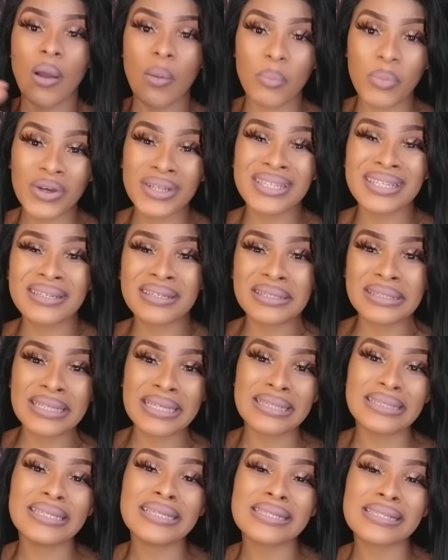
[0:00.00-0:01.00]
But
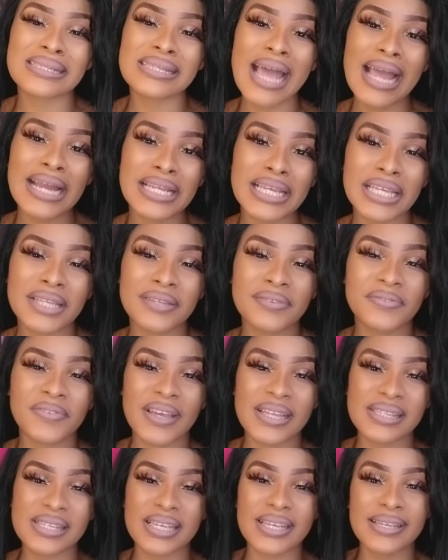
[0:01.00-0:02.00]
the side
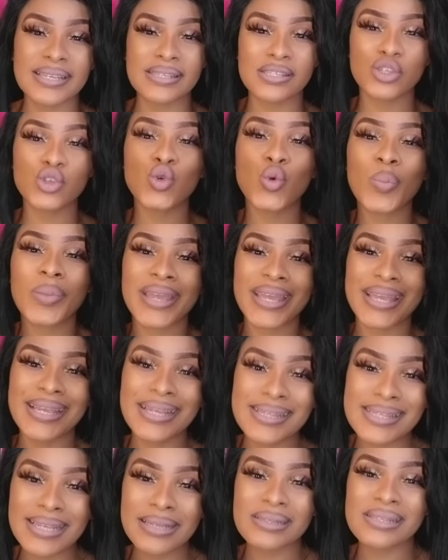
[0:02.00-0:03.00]
effect is you'll be
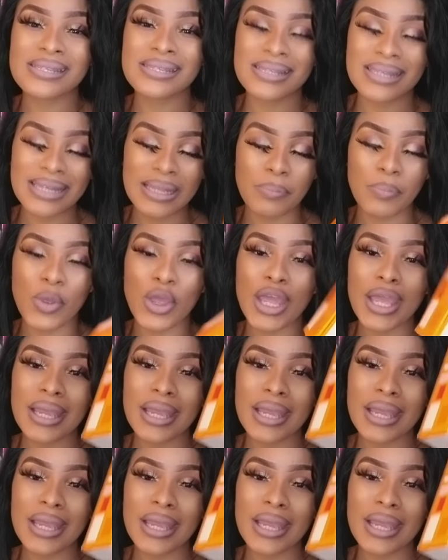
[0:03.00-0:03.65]
eating, sleep.